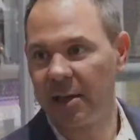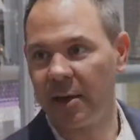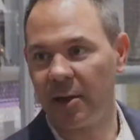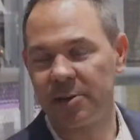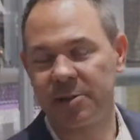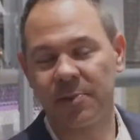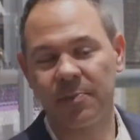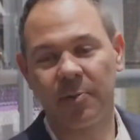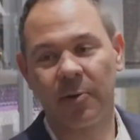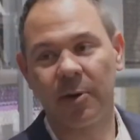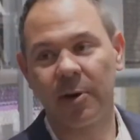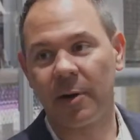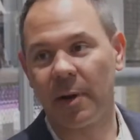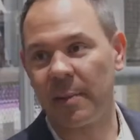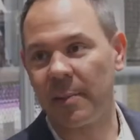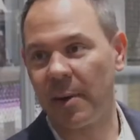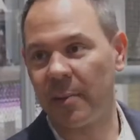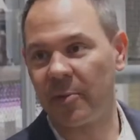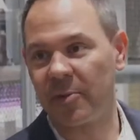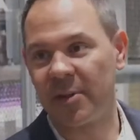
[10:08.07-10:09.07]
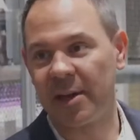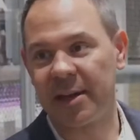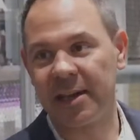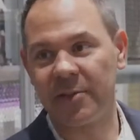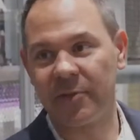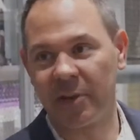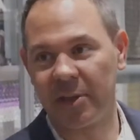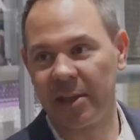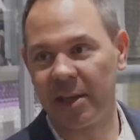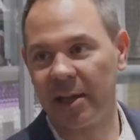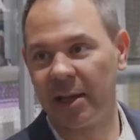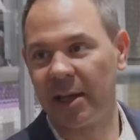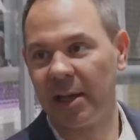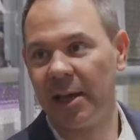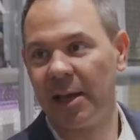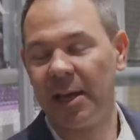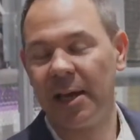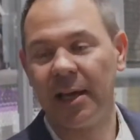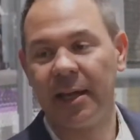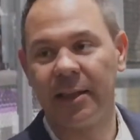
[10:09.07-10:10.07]
You know, it's important to remember that even the
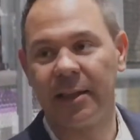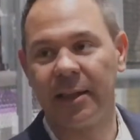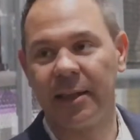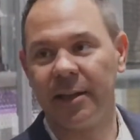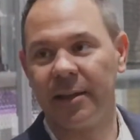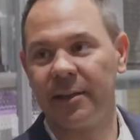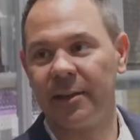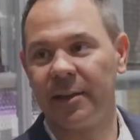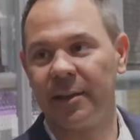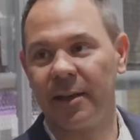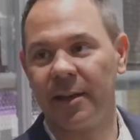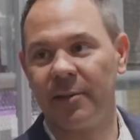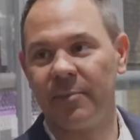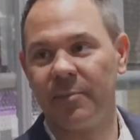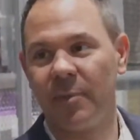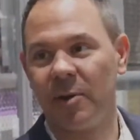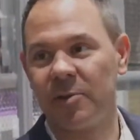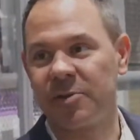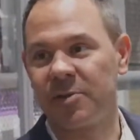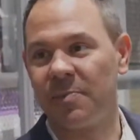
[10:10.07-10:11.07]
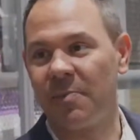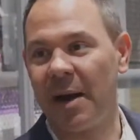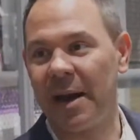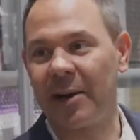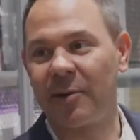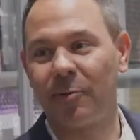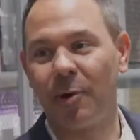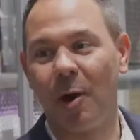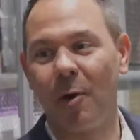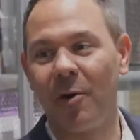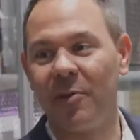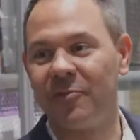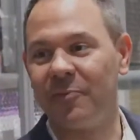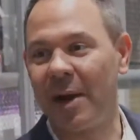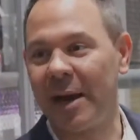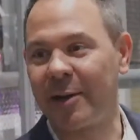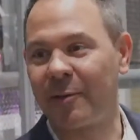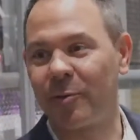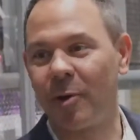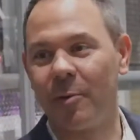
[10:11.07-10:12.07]
the, the most micro of
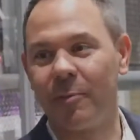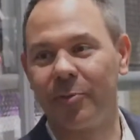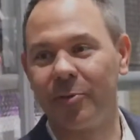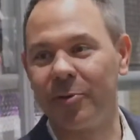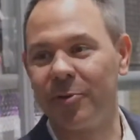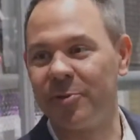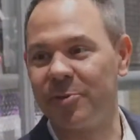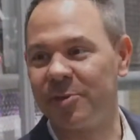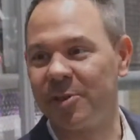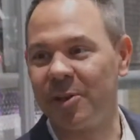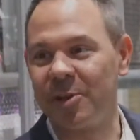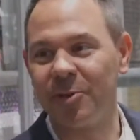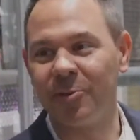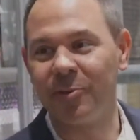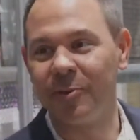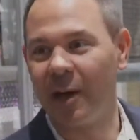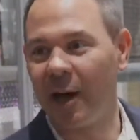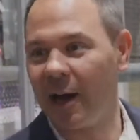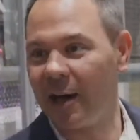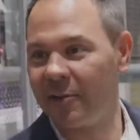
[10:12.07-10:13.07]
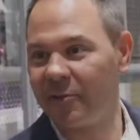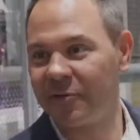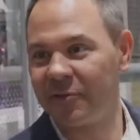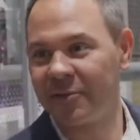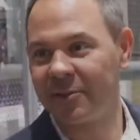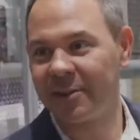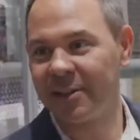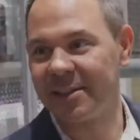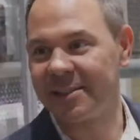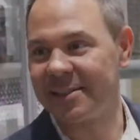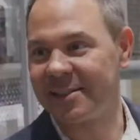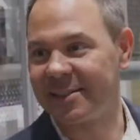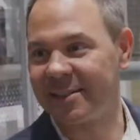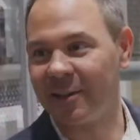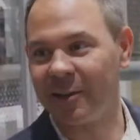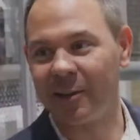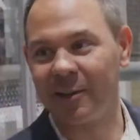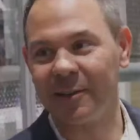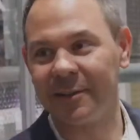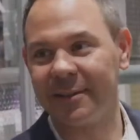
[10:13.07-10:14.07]
micro brews that you love is mm-hmm.
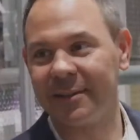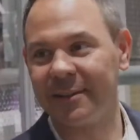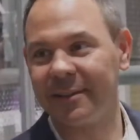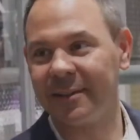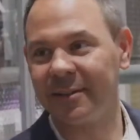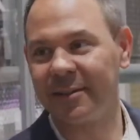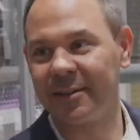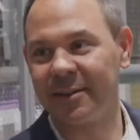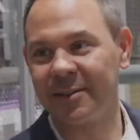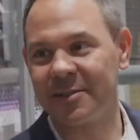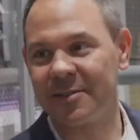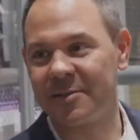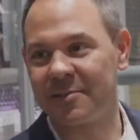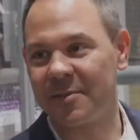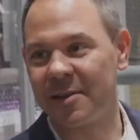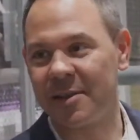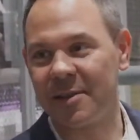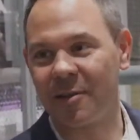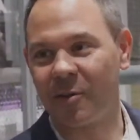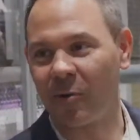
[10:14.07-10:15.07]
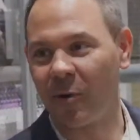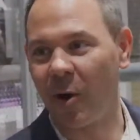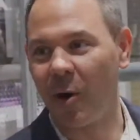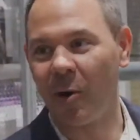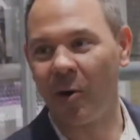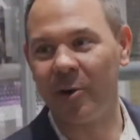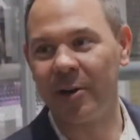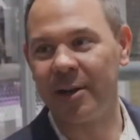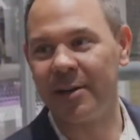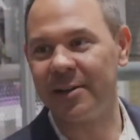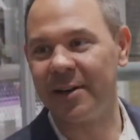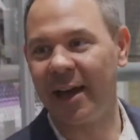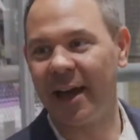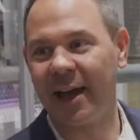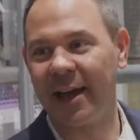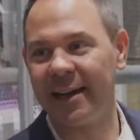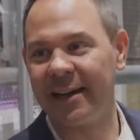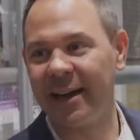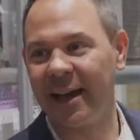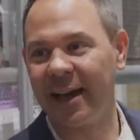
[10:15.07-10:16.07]
still grown and,
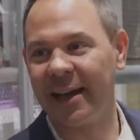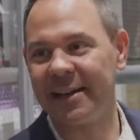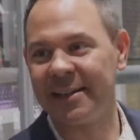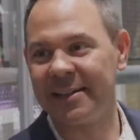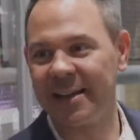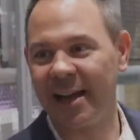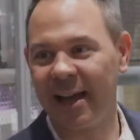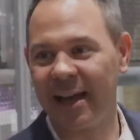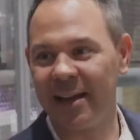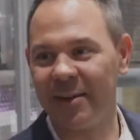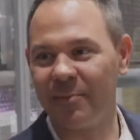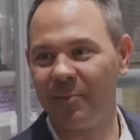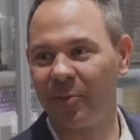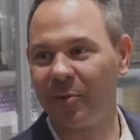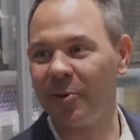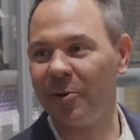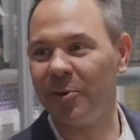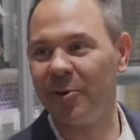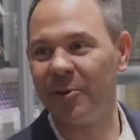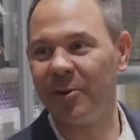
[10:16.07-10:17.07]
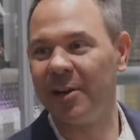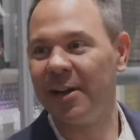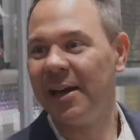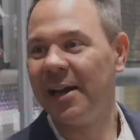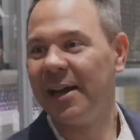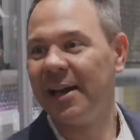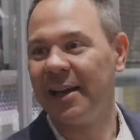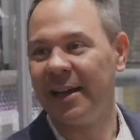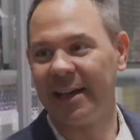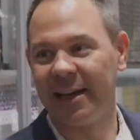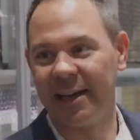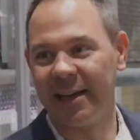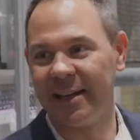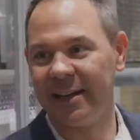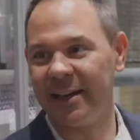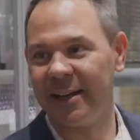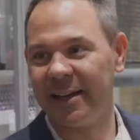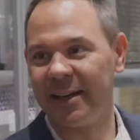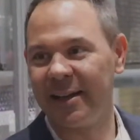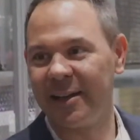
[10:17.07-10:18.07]
and, and, and brewed
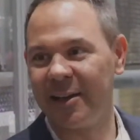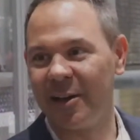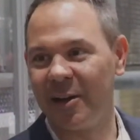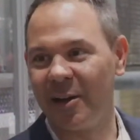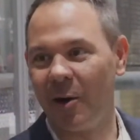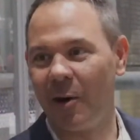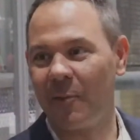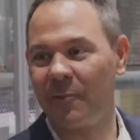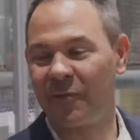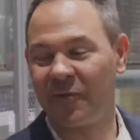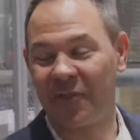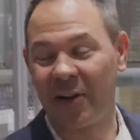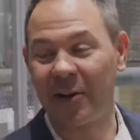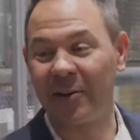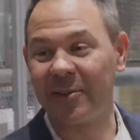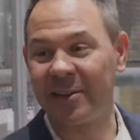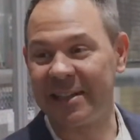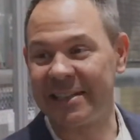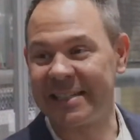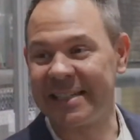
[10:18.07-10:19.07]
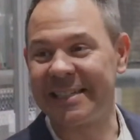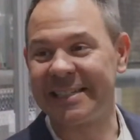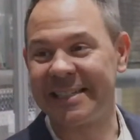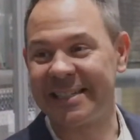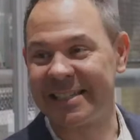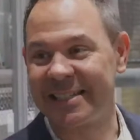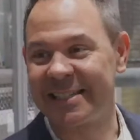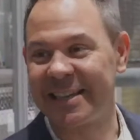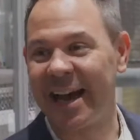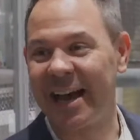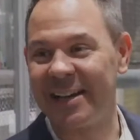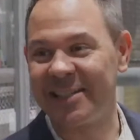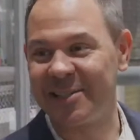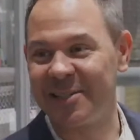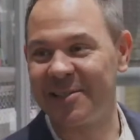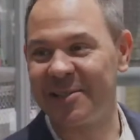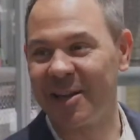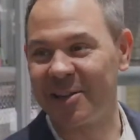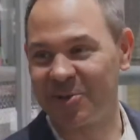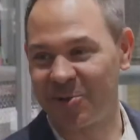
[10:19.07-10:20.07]
in you know a fairly decent sized
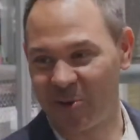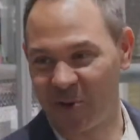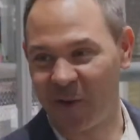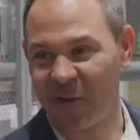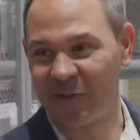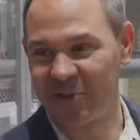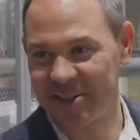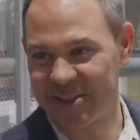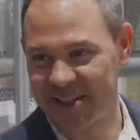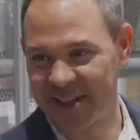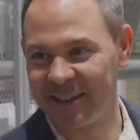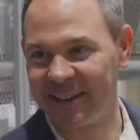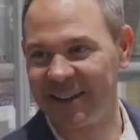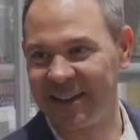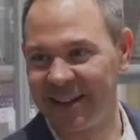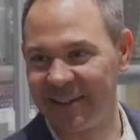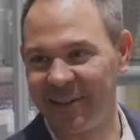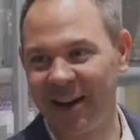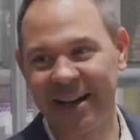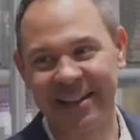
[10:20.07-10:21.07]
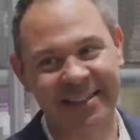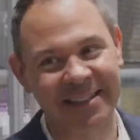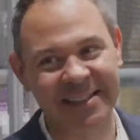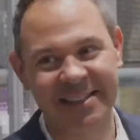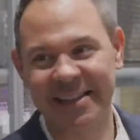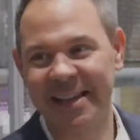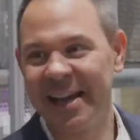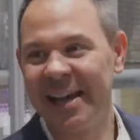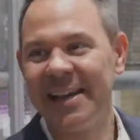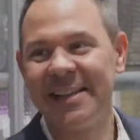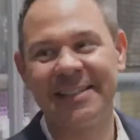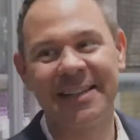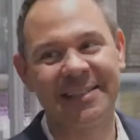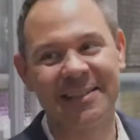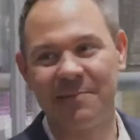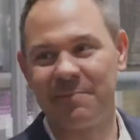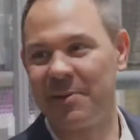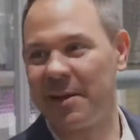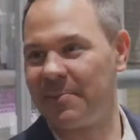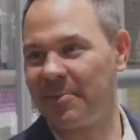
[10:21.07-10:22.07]
industrial right. facility, yes, right? This, exactly, this
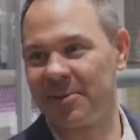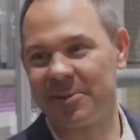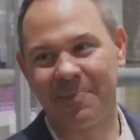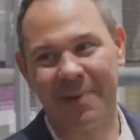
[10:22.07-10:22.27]
isn't yeah. people's